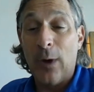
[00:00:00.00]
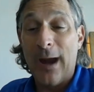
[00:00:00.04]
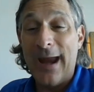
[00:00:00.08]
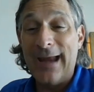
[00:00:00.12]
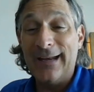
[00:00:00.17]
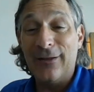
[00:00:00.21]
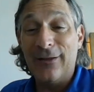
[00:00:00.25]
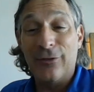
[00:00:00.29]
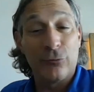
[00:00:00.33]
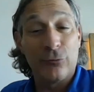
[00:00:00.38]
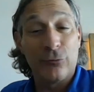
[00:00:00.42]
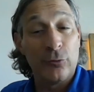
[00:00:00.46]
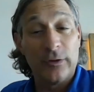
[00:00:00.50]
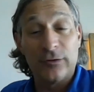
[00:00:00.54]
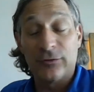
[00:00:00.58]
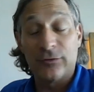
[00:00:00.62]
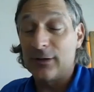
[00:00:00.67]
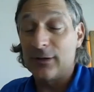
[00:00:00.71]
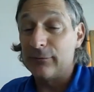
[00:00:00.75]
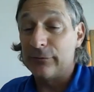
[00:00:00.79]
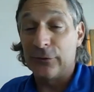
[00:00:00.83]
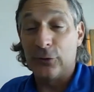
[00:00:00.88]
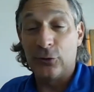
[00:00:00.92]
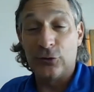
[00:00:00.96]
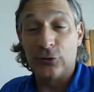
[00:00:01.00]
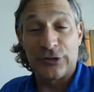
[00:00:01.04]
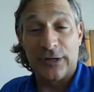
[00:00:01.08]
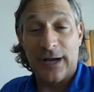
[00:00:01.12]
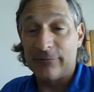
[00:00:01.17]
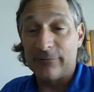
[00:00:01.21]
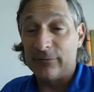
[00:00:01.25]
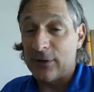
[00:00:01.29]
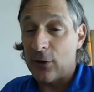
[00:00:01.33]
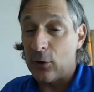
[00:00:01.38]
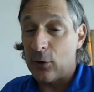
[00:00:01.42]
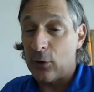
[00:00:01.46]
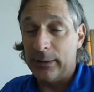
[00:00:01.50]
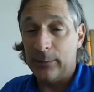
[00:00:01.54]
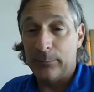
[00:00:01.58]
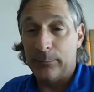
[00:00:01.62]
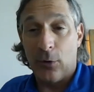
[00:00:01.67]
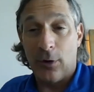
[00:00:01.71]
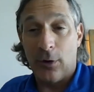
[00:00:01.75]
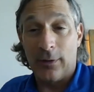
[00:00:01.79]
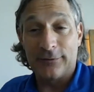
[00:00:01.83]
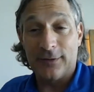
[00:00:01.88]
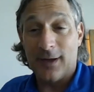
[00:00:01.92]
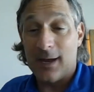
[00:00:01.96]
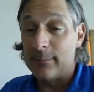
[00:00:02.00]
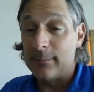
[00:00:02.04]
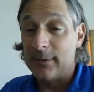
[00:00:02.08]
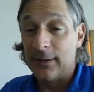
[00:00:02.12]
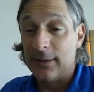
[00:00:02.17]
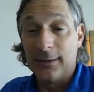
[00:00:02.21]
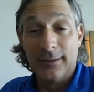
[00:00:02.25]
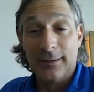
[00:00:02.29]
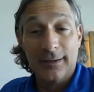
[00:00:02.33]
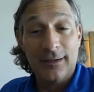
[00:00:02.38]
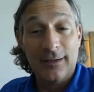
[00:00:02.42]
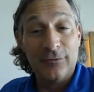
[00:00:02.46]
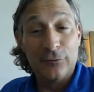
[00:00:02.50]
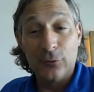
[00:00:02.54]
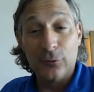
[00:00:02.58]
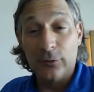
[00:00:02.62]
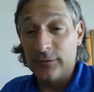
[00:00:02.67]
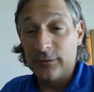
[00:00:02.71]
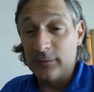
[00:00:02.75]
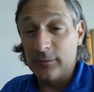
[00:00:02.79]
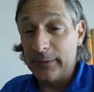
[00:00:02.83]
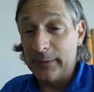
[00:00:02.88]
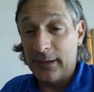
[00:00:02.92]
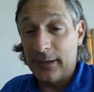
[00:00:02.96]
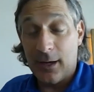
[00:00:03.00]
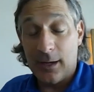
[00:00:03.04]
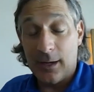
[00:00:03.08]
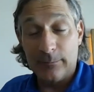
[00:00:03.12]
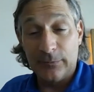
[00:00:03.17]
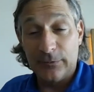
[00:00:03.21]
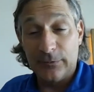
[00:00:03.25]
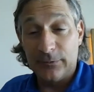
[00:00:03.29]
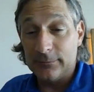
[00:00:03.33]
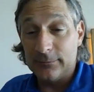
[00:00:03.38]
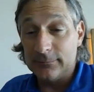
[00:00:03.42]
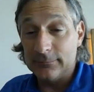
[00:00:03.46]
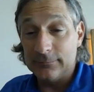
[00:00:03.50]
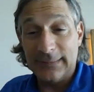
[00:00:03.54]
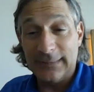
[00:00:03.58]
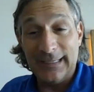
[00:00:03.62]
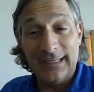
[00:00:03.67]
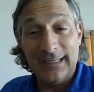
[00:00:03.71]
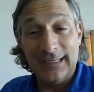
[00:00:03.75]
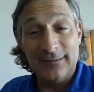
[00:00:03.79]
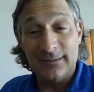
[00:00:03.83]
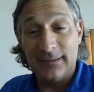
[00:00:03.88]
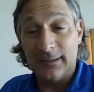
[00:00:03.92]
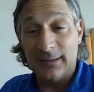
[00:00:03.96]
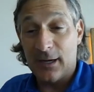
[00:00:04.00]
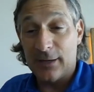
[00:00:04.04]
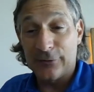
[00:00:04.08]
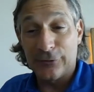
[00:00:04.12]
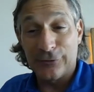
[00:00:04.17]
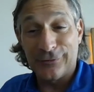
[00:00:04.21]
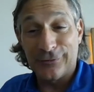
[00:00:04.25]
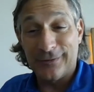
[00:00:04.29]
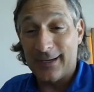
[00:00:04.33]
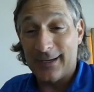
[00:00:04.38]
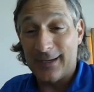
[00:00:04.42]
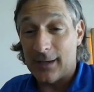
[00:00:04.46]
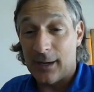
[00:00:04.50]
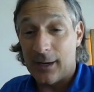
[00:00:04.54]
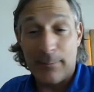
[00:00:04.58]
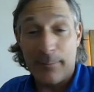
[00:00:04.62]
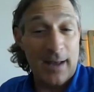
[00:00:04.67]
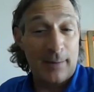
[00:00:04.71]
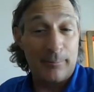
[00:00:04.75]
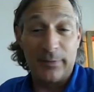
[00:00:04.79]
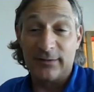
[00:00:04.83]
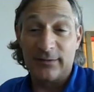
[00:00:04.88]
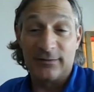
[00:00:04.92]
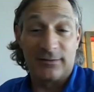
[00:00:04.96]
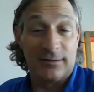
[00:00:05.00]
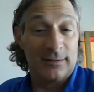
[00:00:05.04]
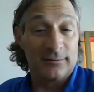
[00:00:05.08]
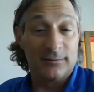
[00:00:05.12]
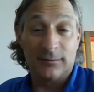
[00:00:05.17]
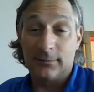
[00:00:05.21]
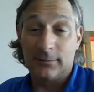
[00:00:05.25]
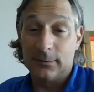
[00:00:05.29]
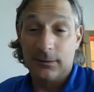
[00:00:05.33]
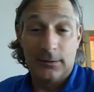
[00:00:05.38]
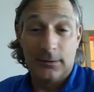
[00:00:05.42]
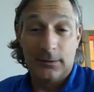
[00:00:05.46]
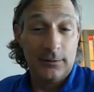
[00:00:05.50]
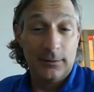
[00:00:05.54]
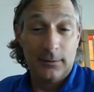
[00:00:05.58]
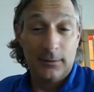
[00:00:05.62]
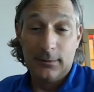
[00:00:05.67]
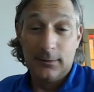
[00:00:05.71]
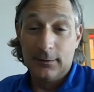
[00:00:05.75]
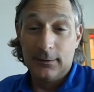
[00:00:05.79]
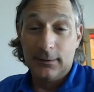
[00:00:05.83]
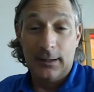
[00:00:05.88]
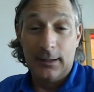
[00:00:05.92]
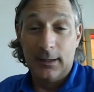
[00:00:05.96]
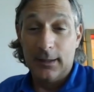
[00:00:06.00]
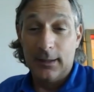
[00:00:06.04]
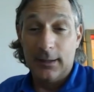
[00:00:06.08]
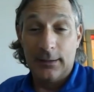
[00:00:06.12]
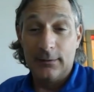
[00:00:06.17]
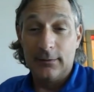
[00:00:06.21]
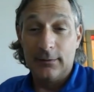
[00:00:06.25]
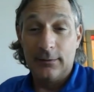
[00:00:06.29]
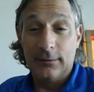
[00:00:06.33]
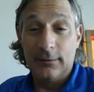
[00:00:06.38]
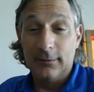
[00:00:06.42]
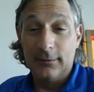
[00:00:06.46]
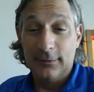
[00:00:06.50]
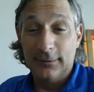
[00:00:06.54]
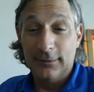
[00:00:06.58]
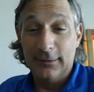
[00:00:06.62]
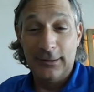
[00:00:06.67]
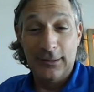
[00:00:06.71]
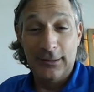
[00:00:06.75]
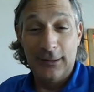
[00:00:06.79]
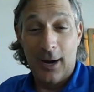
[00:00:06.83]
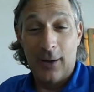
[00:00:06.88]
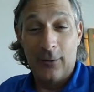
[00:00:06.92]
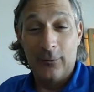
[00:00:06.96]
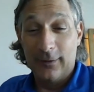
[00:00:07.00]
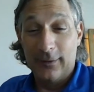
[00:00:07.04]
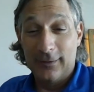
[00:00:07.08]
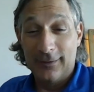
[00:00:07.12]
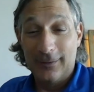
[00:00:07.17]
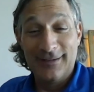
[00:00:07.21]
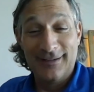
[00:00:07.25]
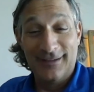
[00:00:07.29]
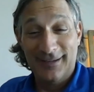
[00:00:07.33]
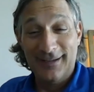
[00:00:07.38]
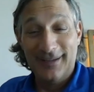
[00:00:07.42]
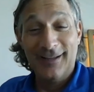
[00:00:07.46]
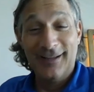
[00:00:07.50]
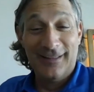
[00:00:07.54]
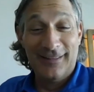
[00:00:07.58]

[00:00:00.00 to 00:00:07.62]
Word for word: wading through this confusion. I tell people all the time, as soon as it becomes easy to understand, I'm out of business. And, you know,